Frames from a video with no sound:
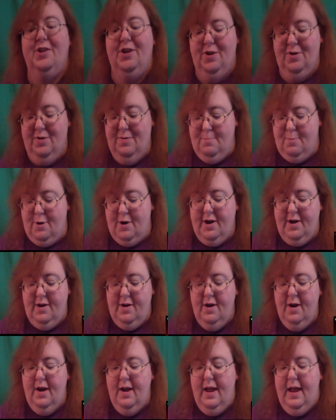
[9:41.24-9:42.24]
her cutie mark,
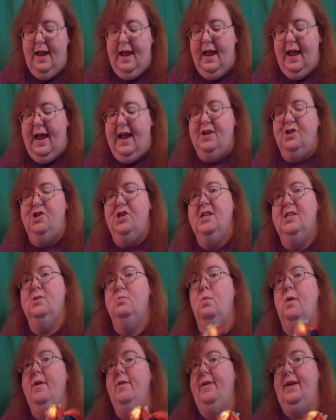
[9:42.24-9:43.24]
and
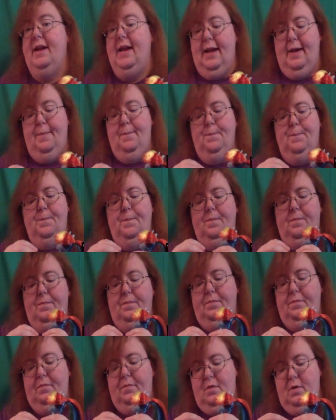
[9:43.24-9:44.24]
she's wearing it
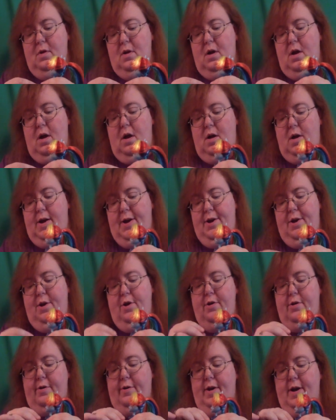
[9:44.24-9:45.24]
on
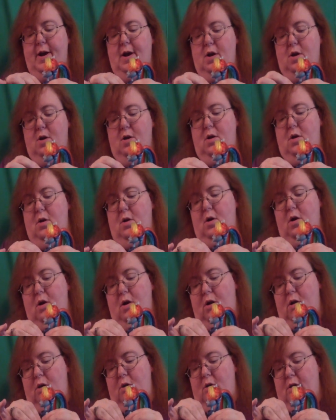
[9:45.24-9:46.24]
her
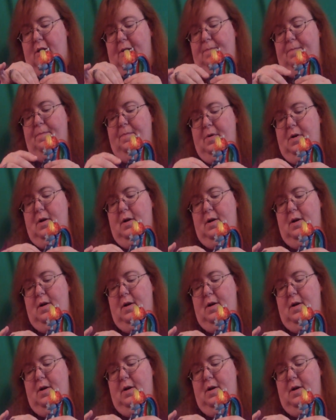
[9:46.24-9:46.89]
arm.